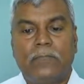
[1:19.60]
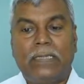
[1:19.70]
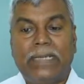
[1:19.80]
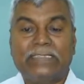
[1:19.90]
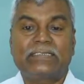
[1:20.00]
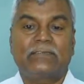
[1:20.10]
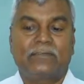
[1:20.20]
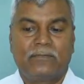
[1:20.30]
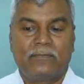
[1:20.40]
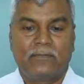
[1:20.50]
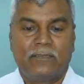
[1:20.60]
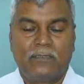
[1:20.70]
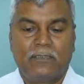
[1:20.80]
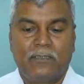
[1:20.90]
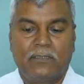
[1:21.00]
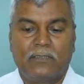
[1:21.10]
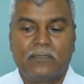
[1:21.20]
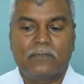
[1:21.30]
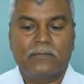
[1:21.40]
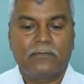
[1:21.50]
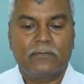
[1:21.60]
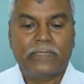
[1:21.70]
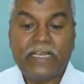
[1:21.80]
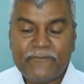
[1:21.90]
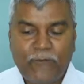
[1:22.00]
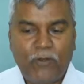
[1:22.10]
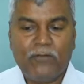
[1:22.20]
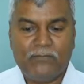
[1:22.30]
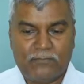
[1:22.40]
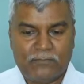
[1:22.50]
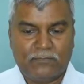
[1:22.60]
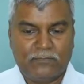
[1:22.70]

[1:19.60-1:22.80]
less rainfall